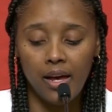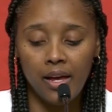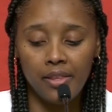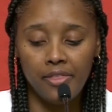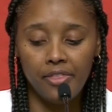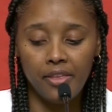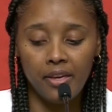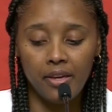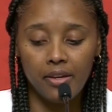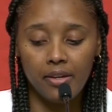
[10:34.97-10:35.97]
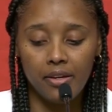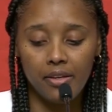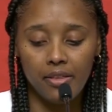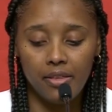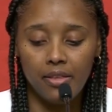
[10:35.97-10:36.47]
I think,
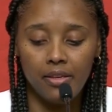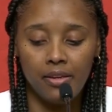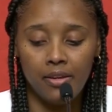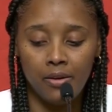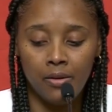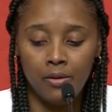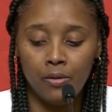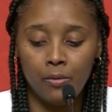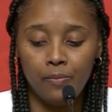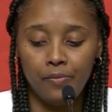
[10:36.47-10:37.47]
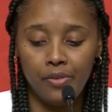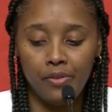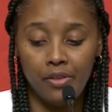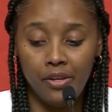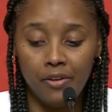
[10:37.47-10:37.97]
you know,
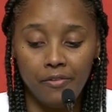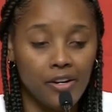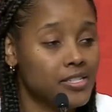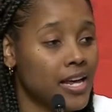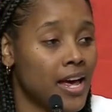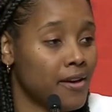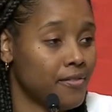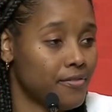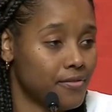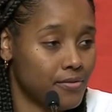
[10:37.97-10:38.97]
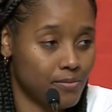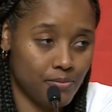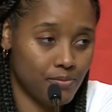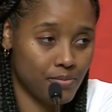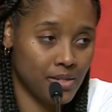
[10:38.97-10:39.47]
you know, first half
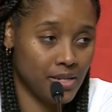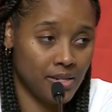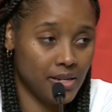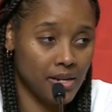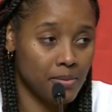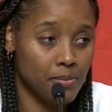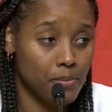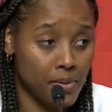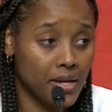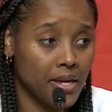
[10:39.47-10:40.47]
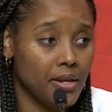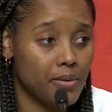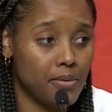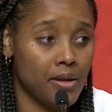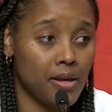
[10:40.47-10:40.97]
didn't hit a bucket,
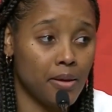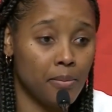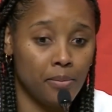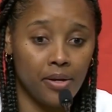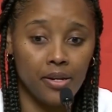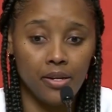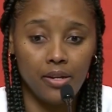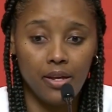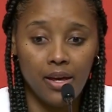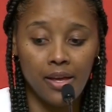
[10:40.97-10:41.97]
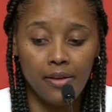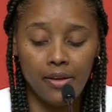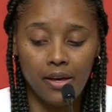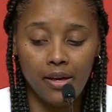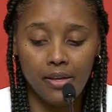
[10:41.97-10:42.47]
um, but I,
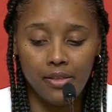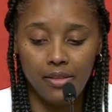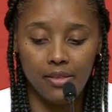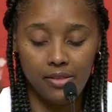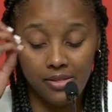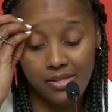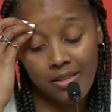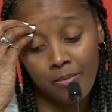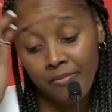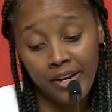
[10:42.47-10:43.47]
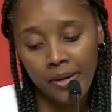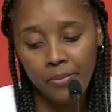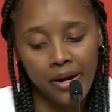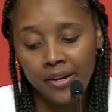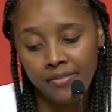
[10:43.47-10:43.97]
I'm very
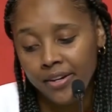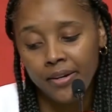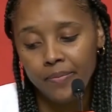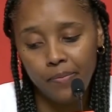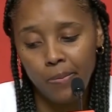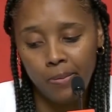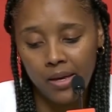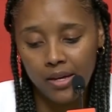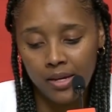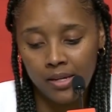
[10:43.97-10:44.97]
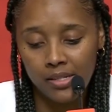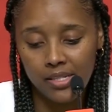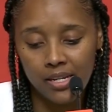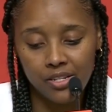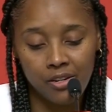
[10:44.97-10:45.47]
proud of her
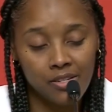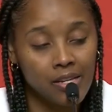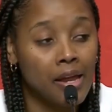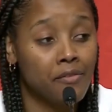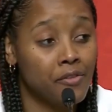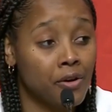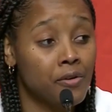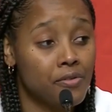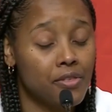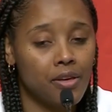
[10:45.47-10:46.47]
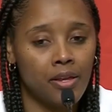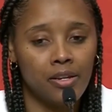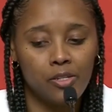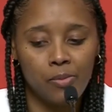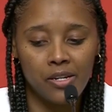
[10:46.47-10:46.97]
because it shows a lot of growth,
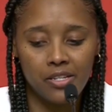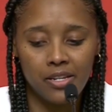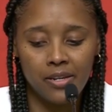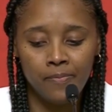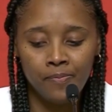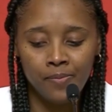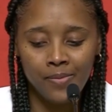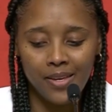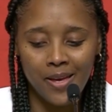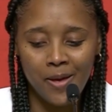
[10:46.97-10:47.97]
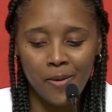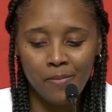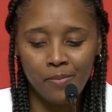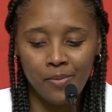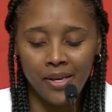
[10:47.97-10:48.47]
and especially
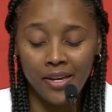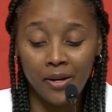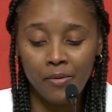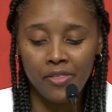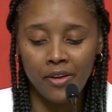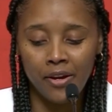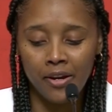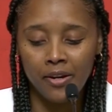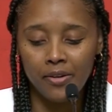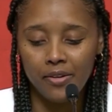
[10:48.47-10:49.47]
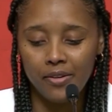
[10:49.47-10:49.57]
um, being here with her